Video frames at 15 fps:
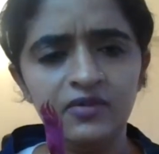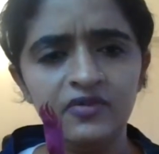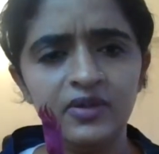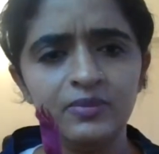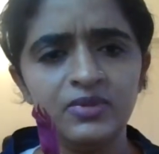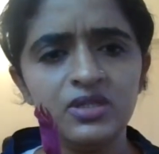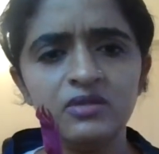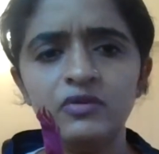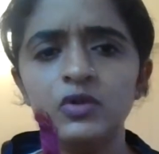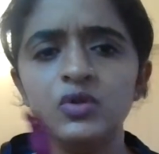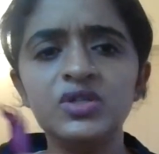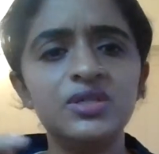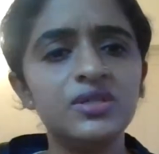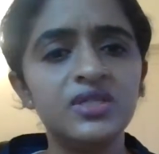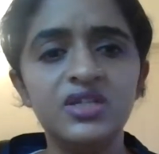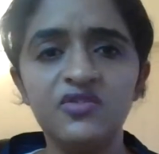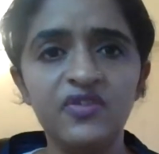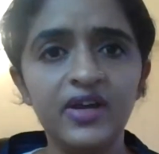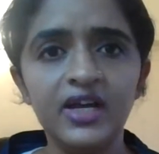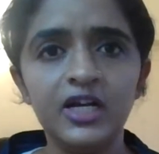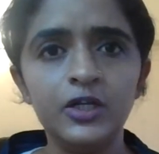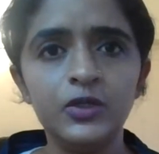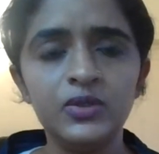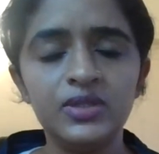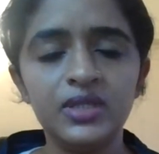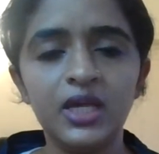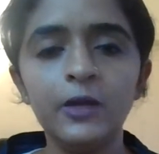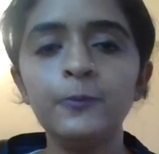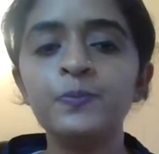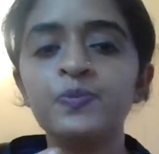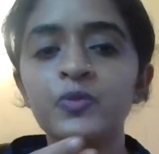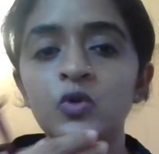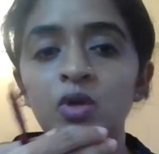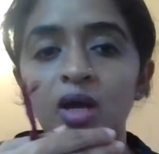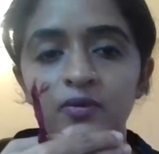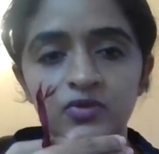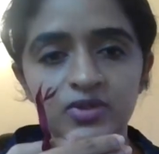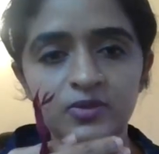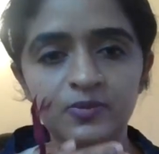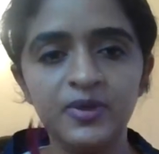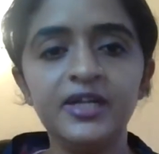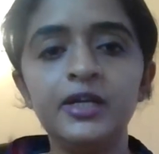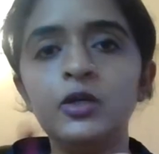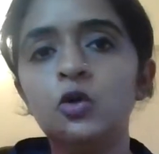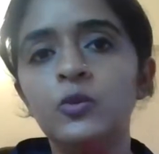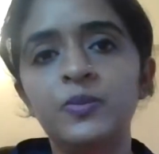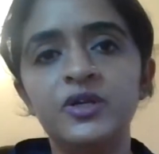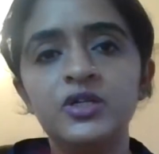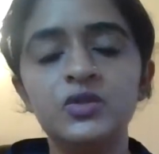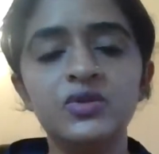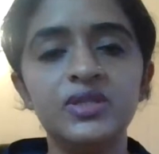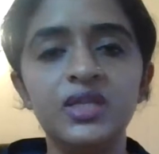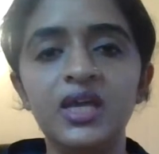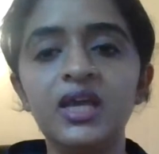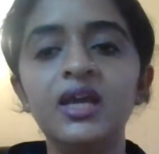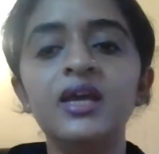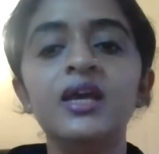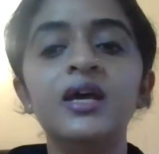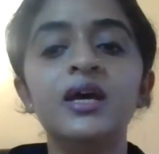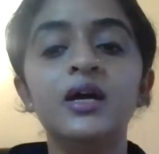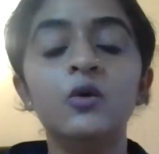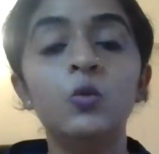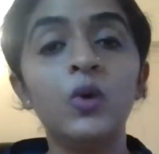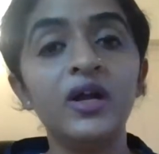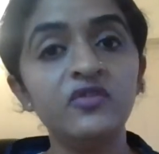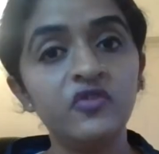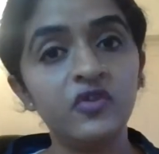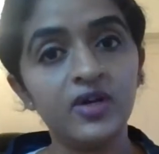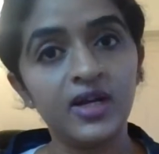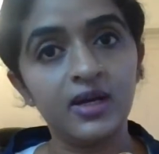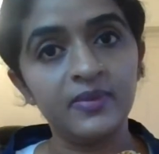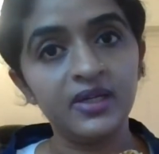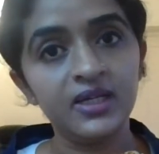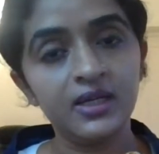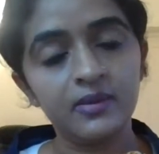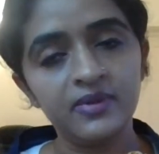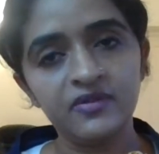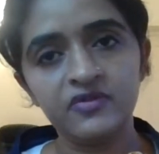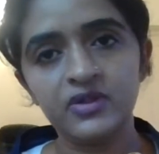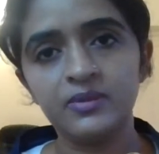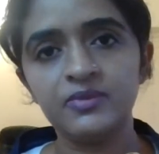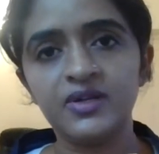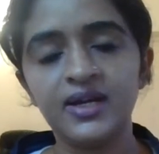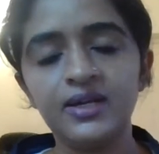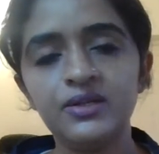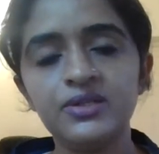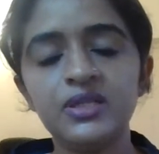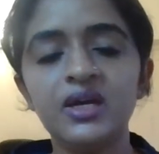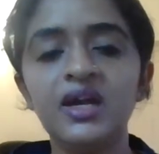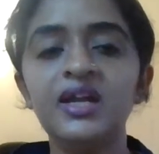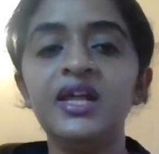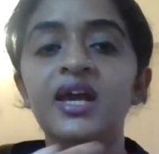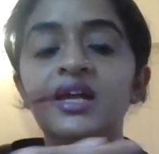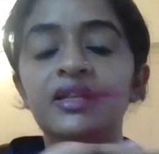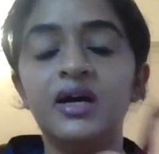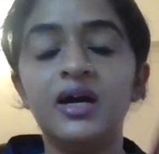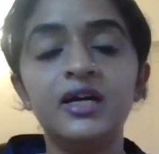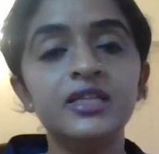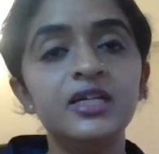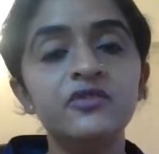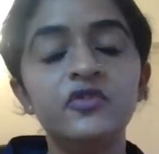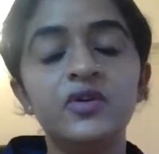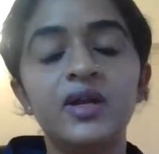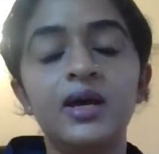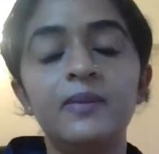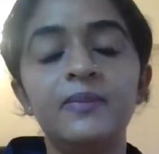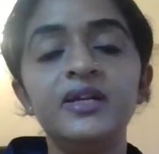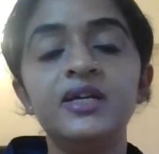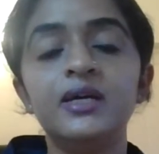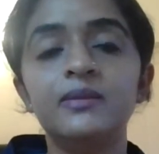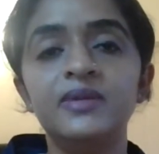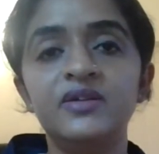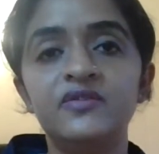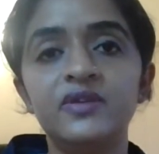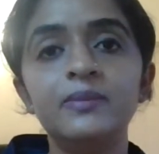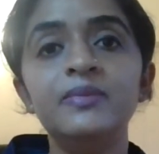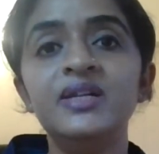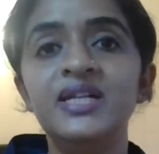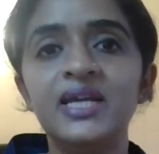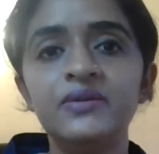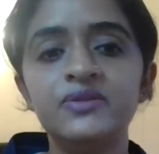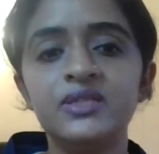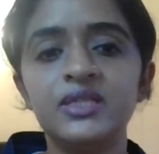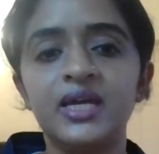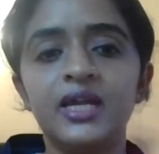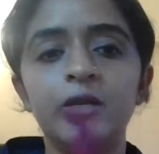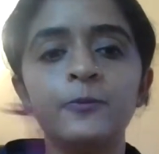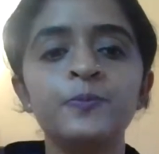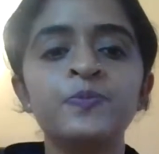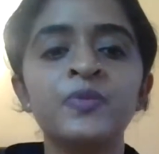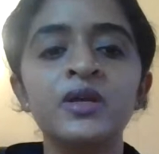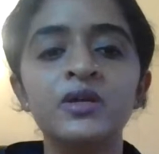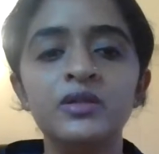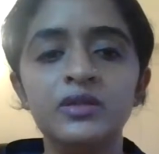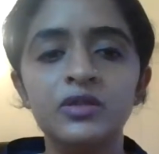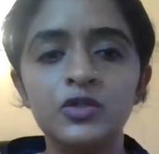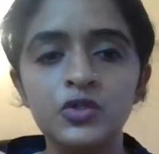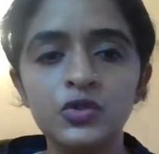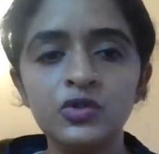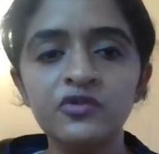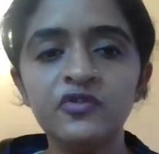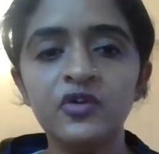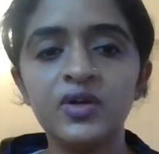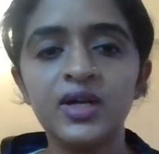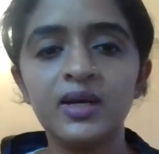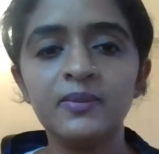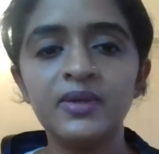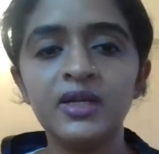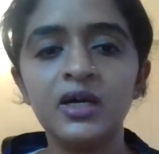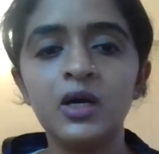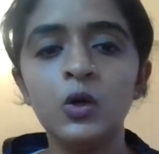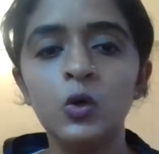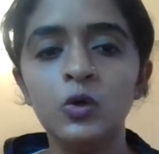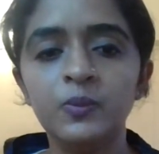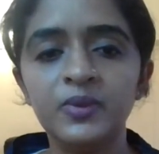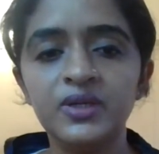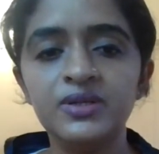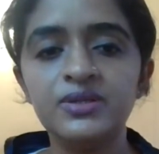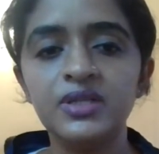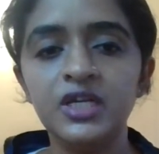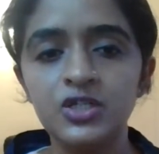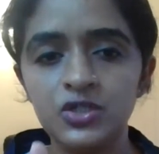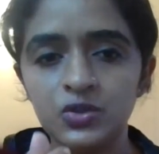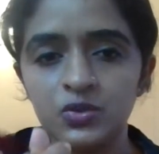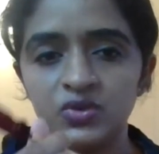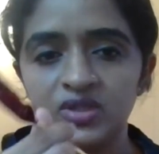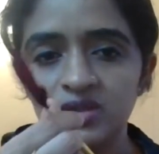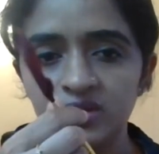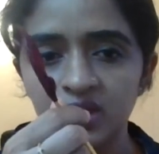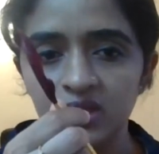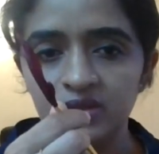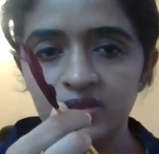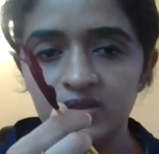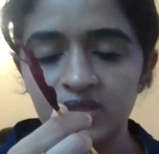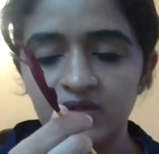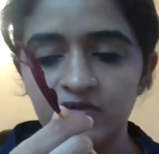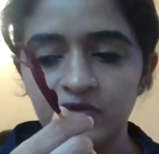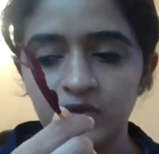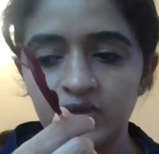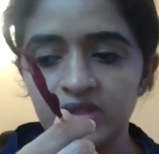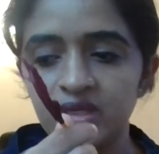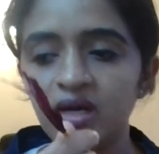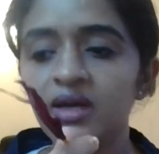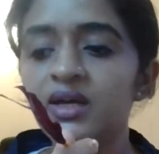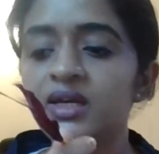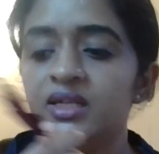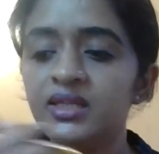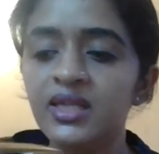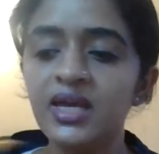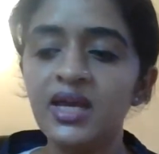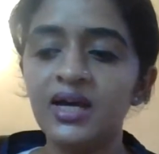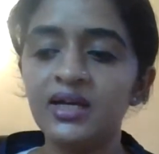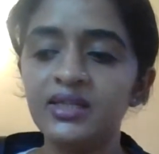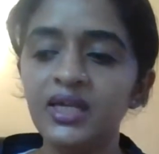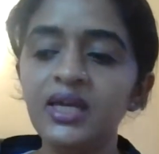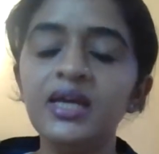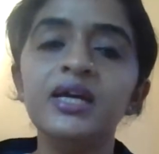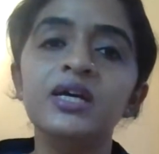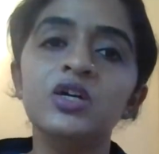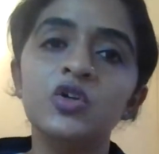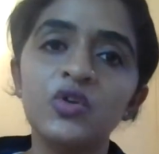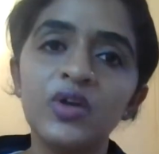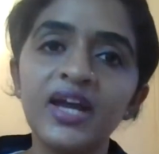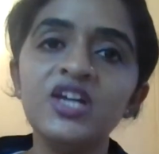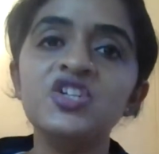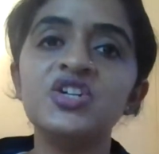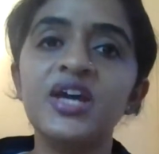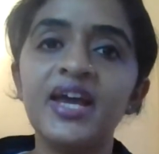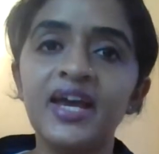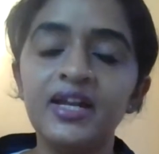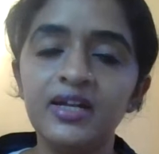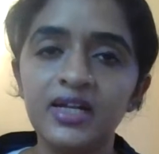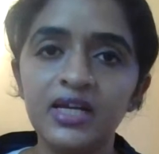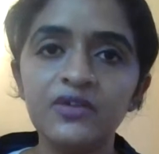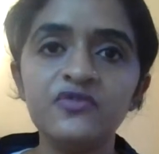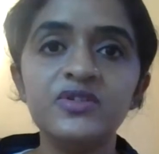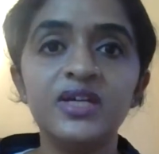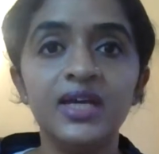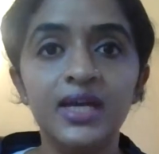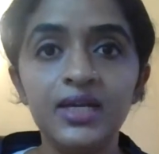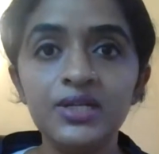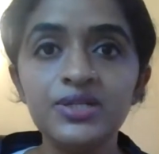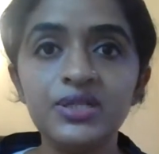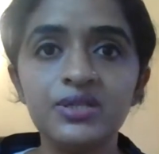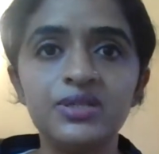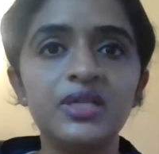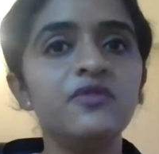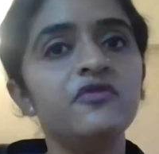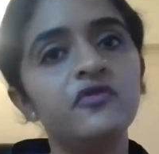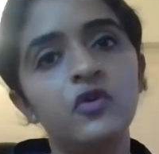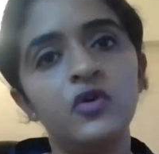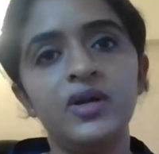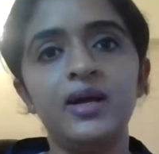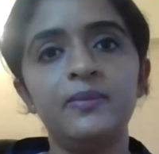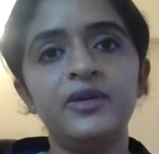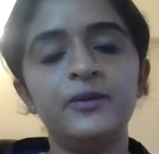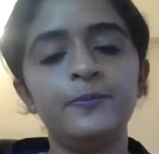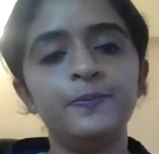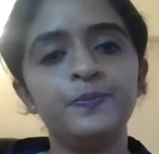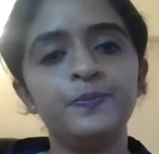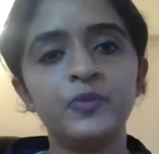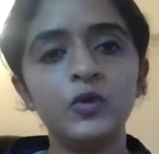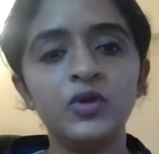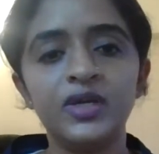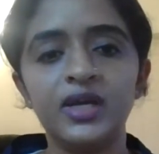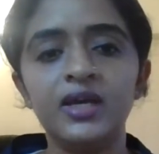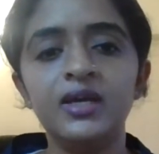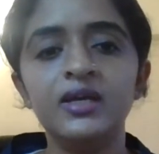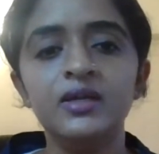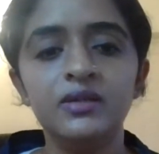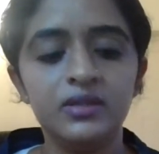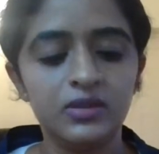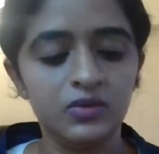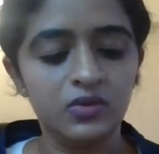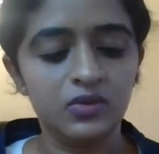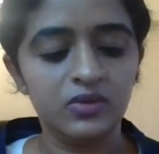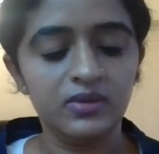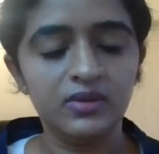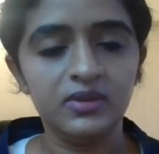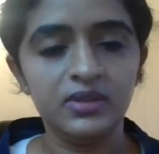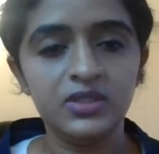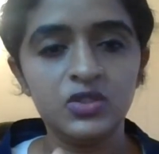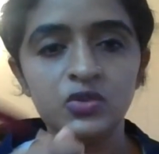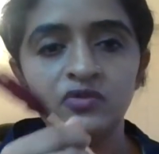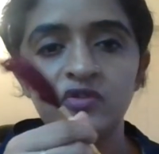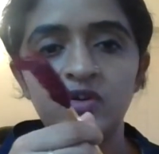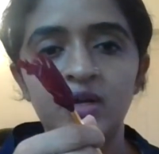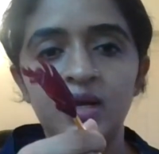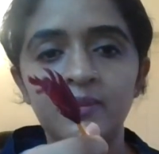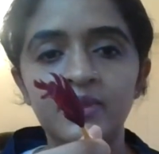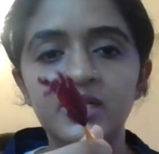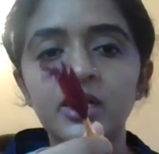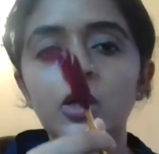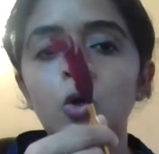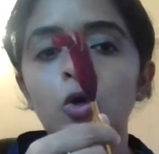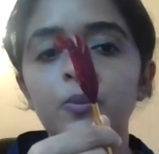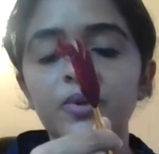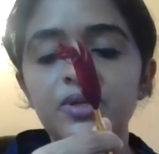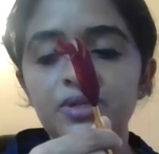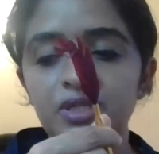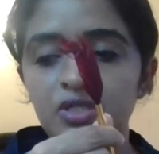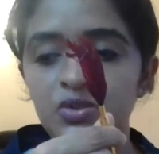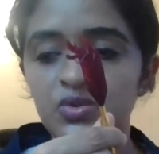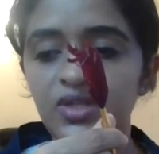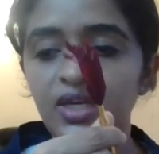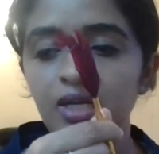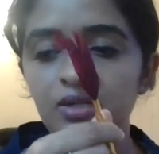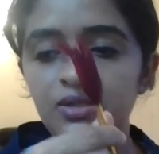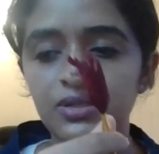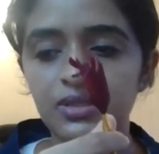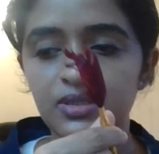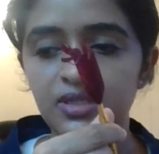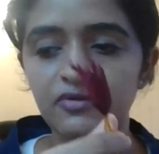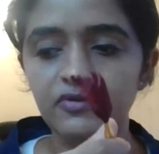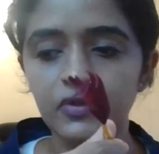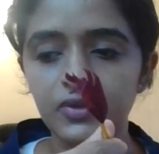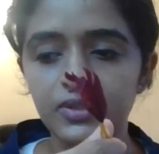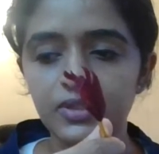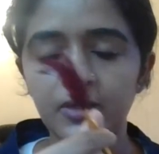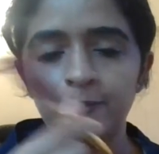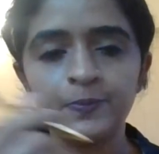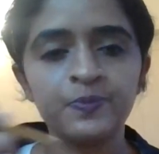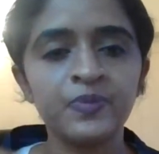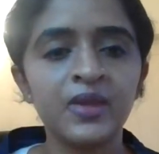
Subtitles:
From this view, it is difficult to see. You have to split it open to see one foramen coming from right side and the other foramen coming from left side. So two foramina opens into this incisive fossa. They are the right and left incisive foramen. Okay, so two foramina opens into the incisive fossa.